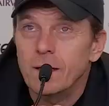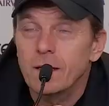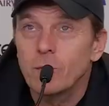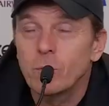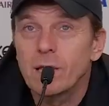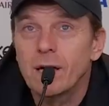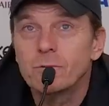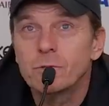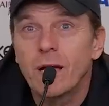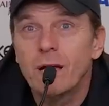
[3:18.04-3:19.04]
I would
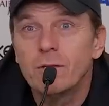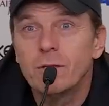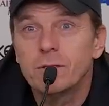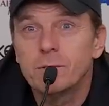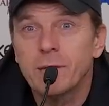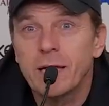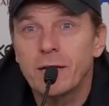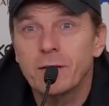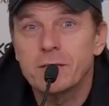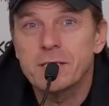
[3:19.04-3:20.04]
love to have a
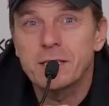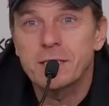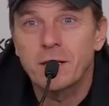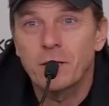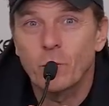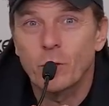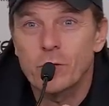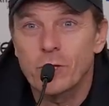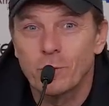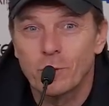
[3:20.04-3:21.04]
debate and a sit down and a
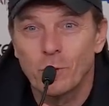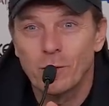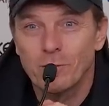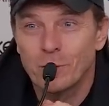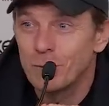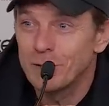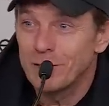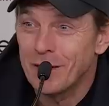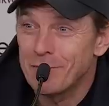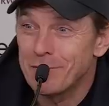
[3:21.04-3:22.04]
workshop with all of you and
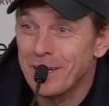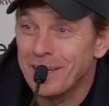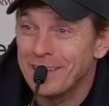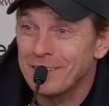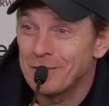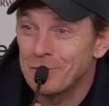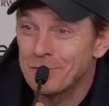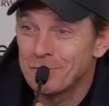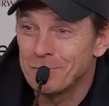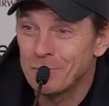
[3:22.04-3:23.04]
the FA
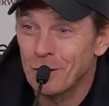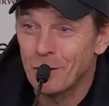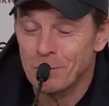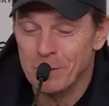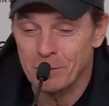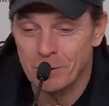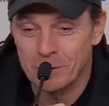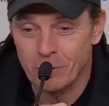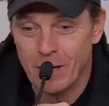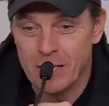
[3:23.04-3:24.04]
and a lot of people
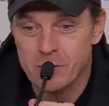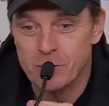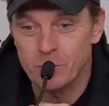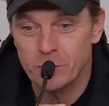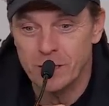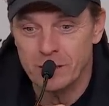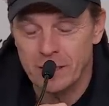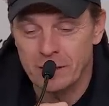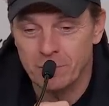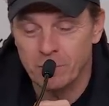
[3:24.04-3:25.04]
in the grassroots and,
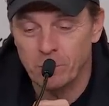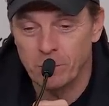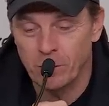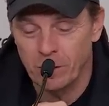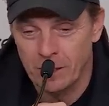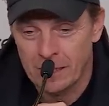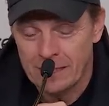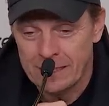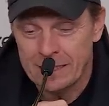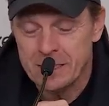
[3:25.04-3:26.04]
and football
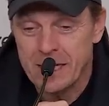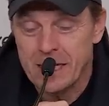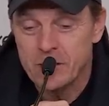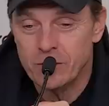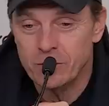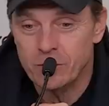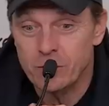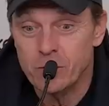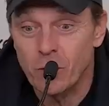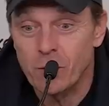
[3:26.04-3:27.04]
in this nation to,
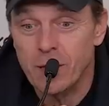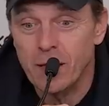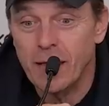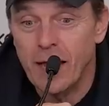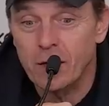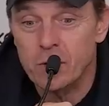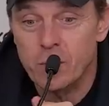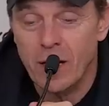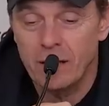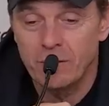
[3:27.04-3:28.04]
to talk about that because
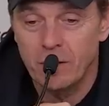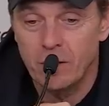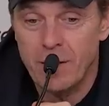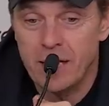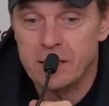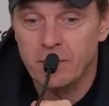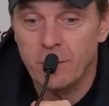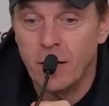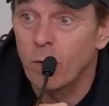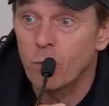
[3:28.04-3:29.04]
we have a massive
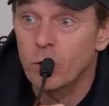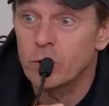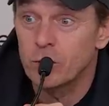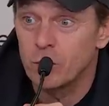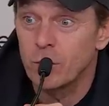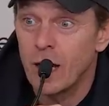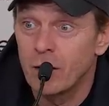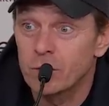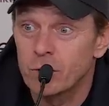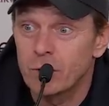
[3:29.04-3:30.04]
amount of work to do
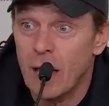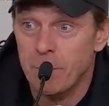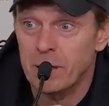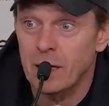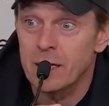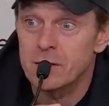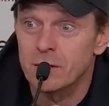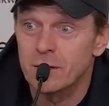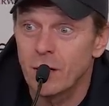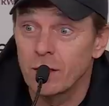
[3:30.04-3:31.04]
now to capitalize
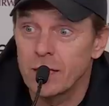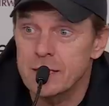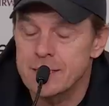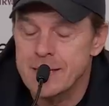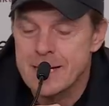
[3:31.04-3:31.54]
on, on this.